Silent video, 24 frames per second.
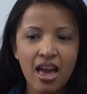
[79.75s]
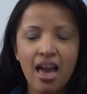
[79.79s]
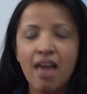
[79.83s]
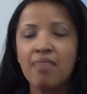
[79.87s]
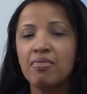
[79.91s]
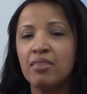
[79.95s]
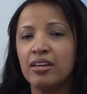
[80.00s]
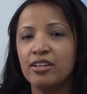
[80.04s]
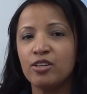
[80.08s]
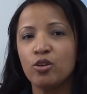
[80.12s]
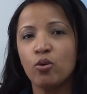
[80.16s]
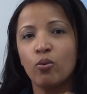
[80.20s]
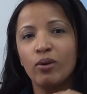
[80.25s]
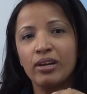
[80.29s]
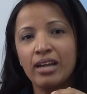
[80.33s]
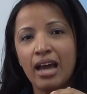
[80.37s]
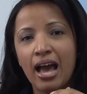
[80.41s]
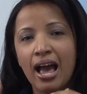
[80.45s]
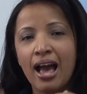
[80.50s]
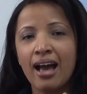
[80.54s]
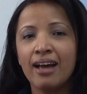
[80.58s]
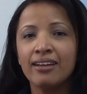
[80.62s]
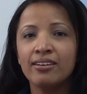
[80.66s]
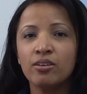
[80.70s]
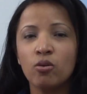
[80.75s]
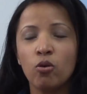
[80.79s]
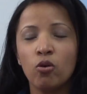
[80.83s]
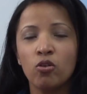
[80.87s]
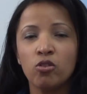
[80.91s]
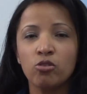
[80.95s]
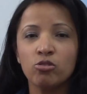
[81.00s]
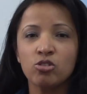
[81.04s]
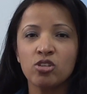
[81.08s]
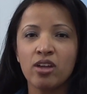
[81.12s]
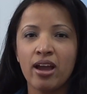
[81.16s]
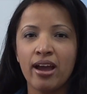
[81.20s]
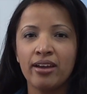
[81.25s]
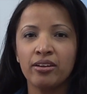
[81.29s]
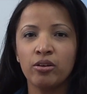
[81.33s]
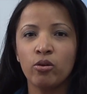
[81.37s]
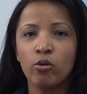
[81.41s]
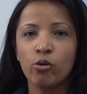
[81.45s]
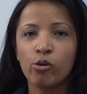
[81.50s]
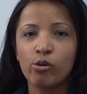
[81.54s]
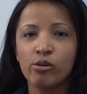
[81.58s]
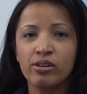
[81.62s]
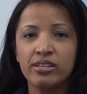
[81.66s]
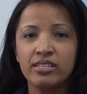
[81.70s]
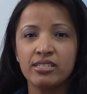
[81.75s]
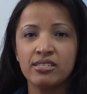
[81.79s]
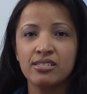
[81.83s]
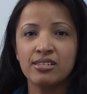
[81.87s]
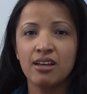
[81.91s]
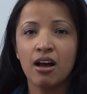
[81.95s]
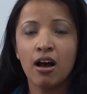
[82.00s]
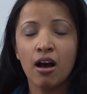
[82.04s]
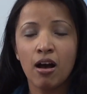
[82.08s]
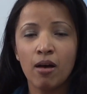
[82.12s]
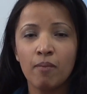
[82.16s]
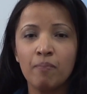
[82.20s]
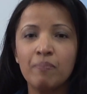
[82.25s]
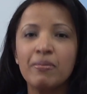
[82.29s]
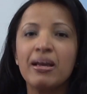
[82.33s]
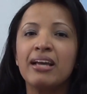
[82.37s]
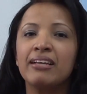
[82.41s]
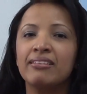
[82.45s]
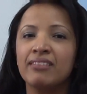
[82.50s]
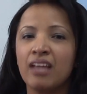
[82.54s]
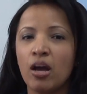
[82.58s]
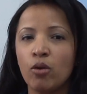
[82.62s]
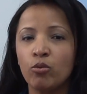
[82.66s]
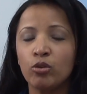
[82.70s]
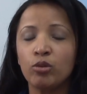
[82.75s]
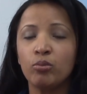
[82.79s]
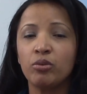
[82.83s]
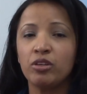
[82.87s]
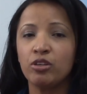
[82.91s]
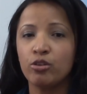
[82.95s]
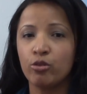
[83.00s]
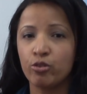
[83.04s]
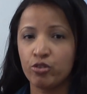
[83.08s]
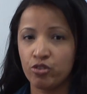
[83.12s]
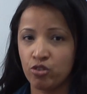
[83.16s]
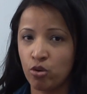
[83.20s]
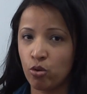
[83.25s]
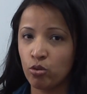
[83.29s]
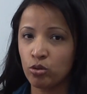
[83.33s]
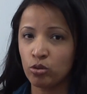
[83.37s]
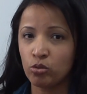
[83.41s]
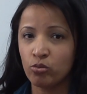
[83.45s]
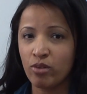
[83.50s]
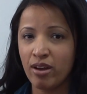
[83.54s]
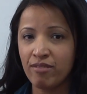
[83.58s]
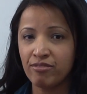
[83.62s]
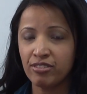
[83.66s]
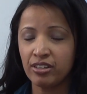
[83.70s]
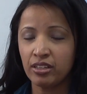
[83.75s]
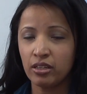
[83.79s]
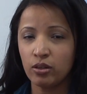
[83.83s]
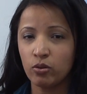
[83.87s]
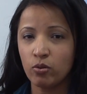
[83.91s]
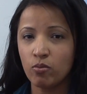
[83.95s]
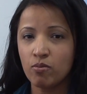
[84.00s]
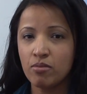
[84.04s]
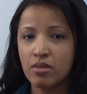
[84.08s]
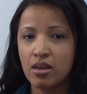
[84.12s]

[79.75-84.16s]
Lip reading: and then you want to add all those categories up, and that would be your total revenue.